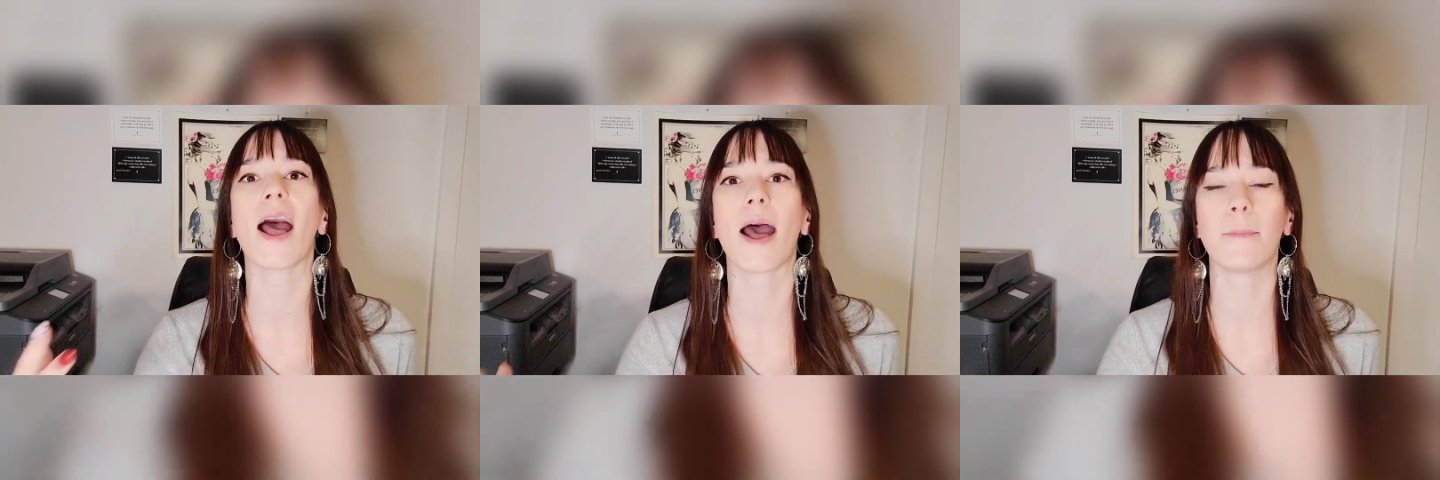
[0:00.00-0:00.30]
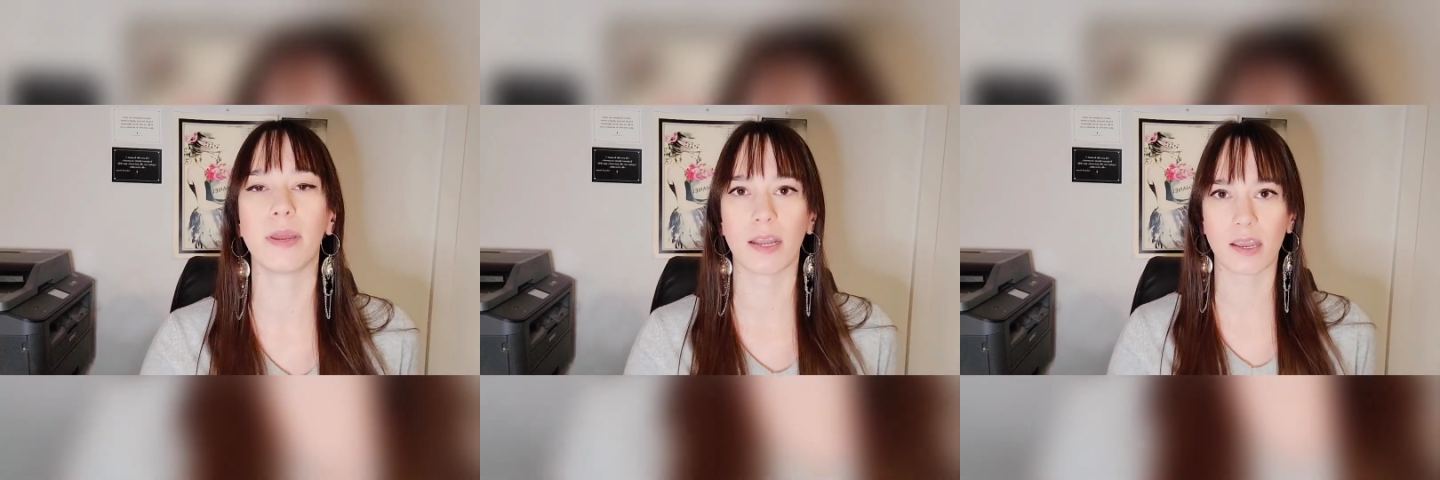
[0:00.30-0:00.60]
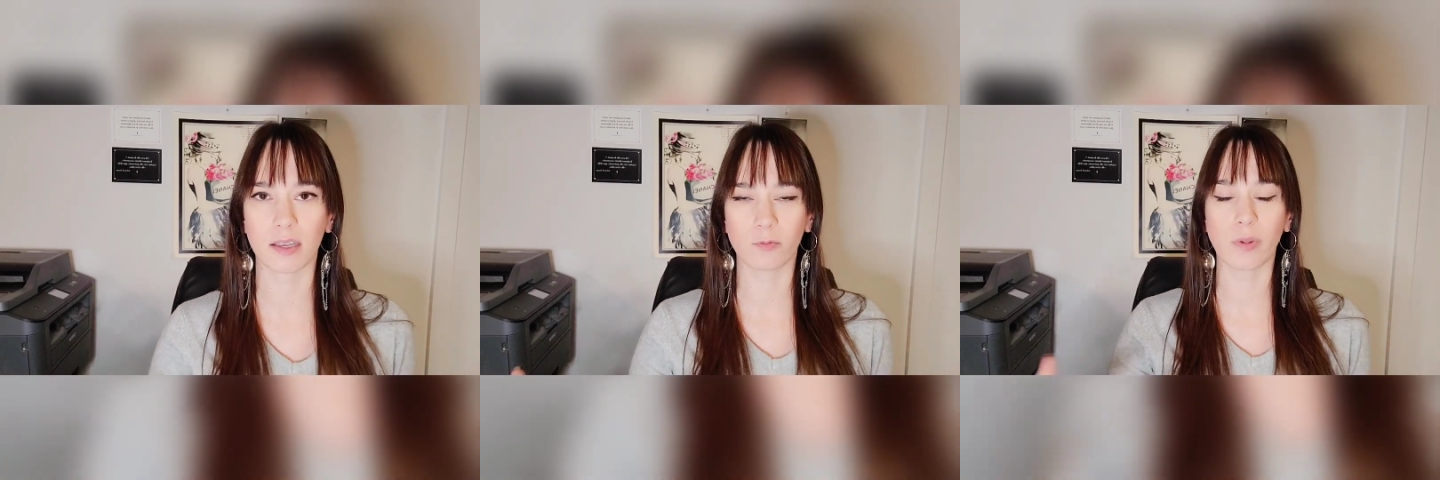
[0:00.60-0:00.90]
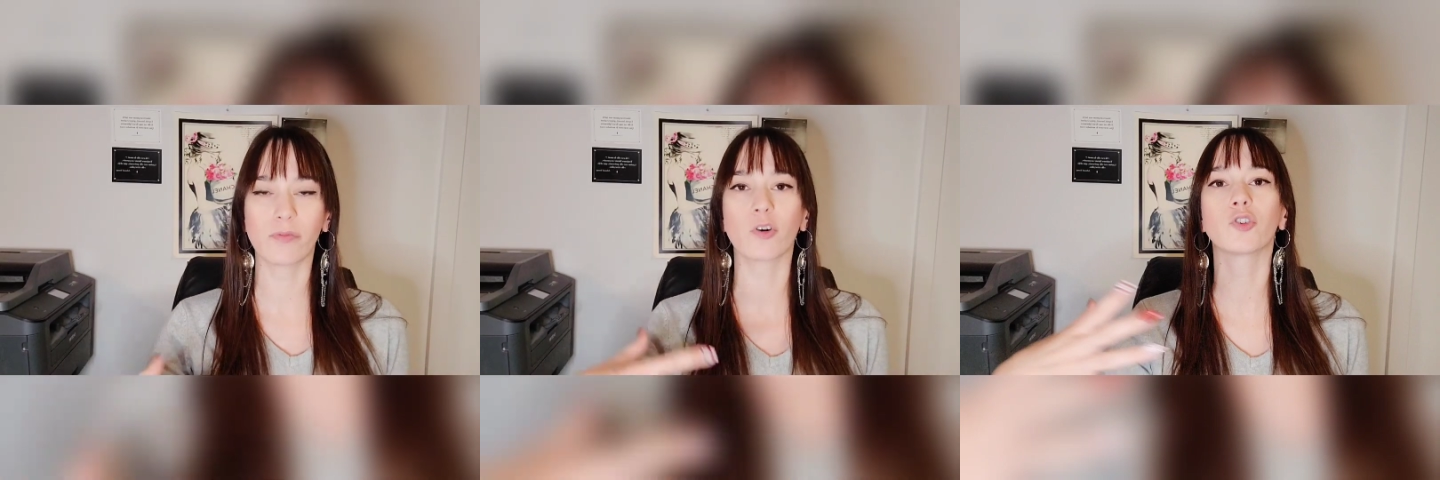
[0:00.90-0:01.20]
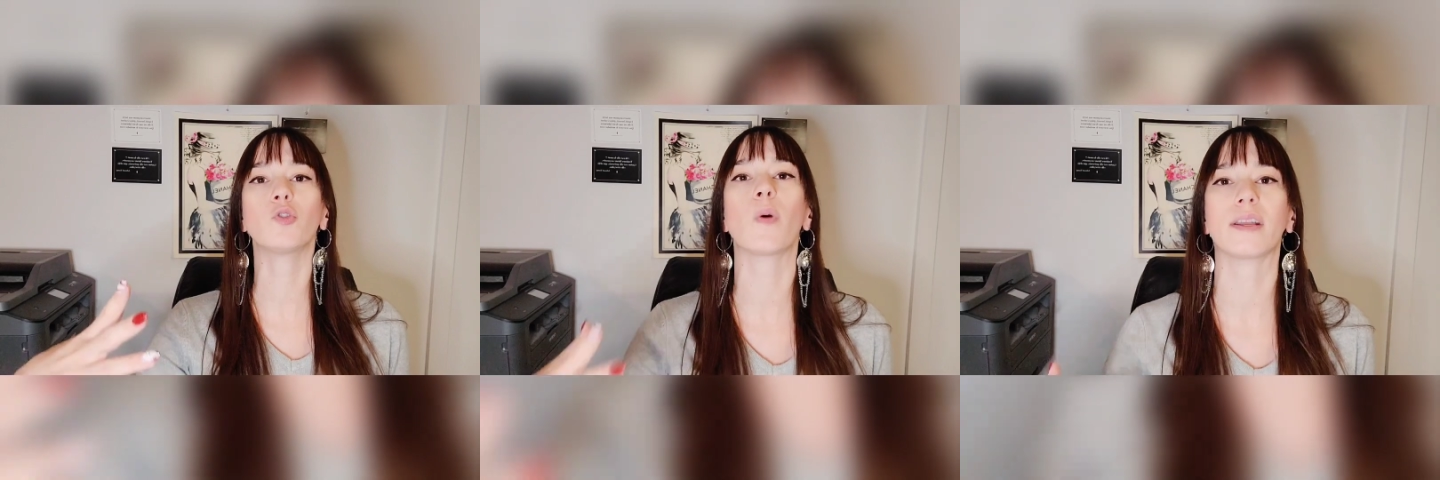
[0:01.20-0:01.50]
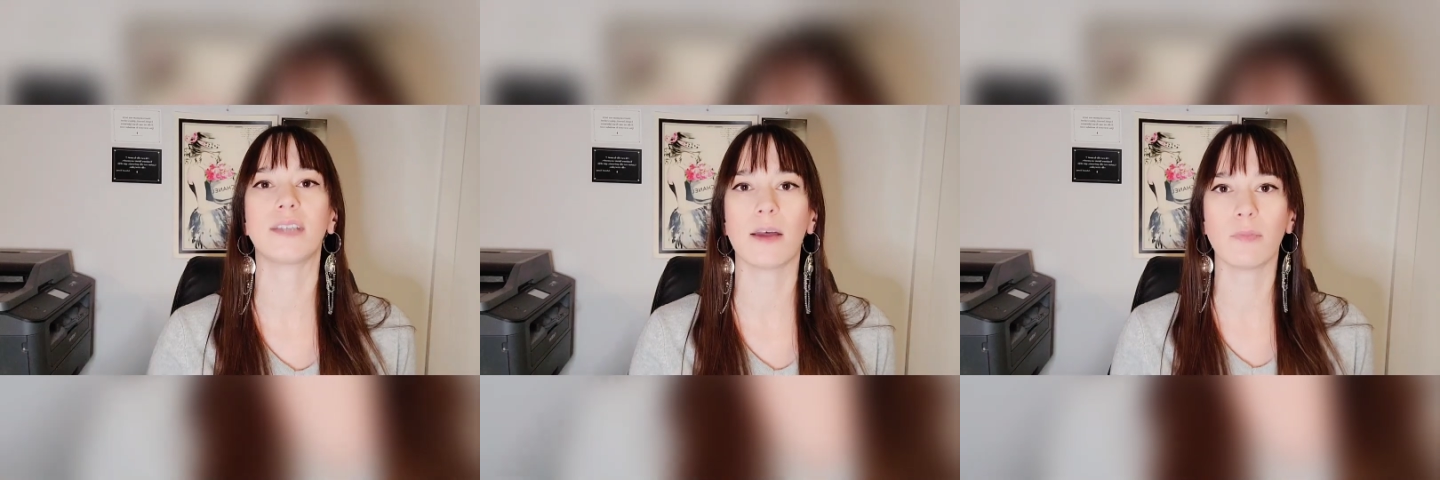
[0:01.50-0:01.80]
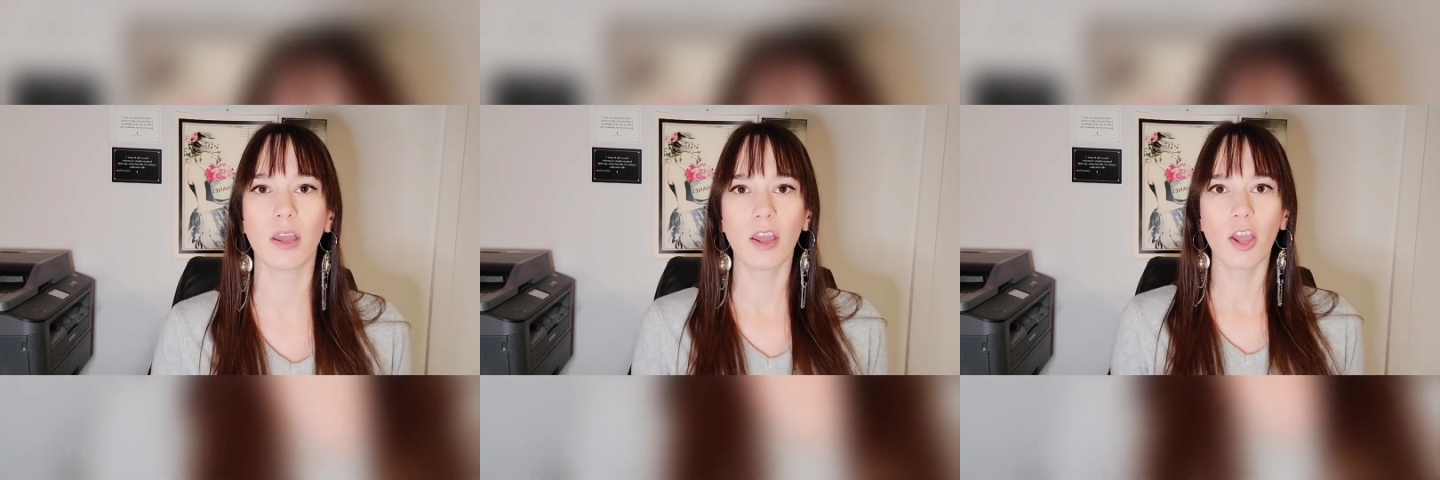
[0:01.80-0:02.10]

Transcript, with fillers: happening, before doing them.